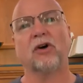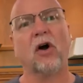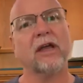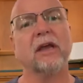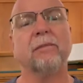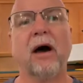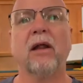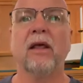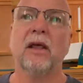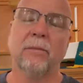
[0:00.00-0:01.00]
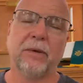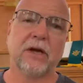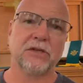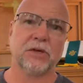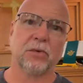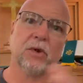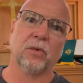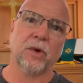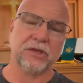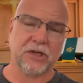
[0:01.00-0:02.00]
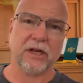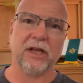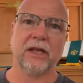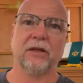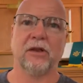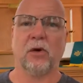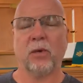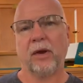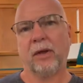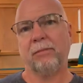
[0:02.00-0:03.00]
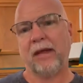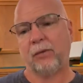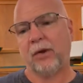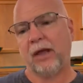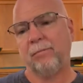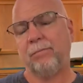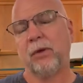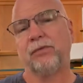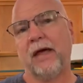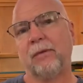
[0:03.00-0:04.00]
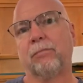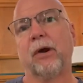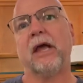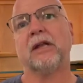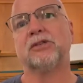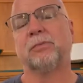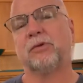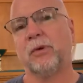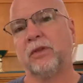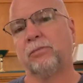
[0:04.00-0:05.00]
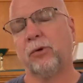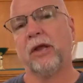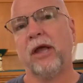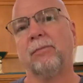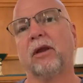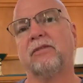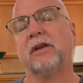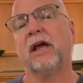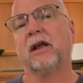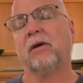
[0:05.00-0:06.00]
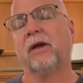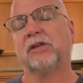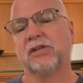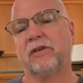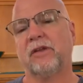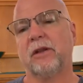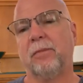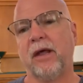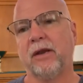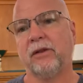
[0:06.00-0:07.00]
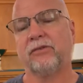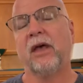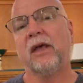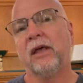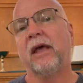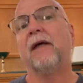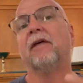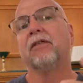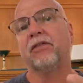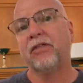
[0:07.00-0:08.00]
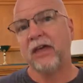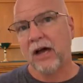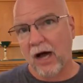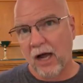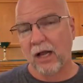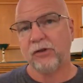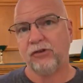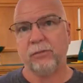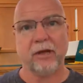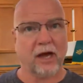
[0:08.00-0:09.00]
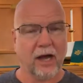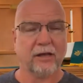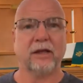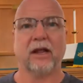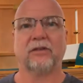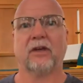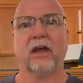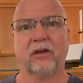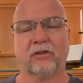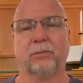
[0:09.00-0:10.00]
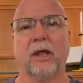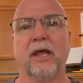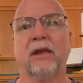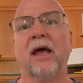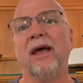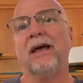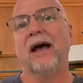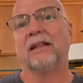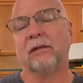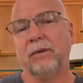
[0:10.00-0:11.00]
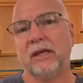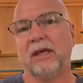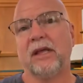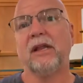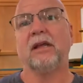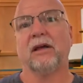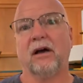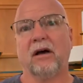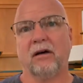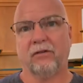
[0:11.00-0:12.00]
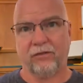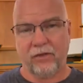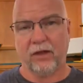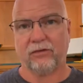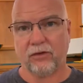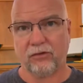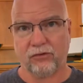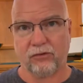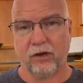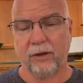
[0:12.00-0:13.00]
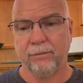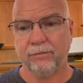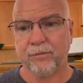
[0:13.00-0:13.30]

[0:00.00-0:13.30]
talking about, because originally, you know, when I built that bridge between the preamble of the Declaration of Independence and the theology behind it, as I explained at the beginning of this stream,